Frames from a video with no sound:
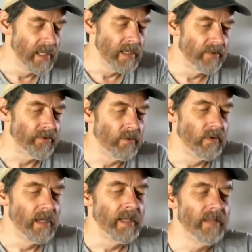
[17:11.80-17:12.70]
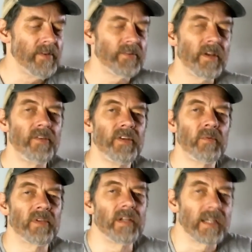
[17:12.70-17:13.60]
so in this case, he
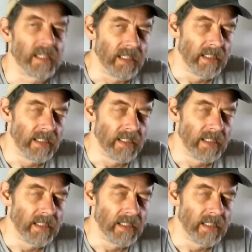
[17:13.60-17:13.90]
was lucky.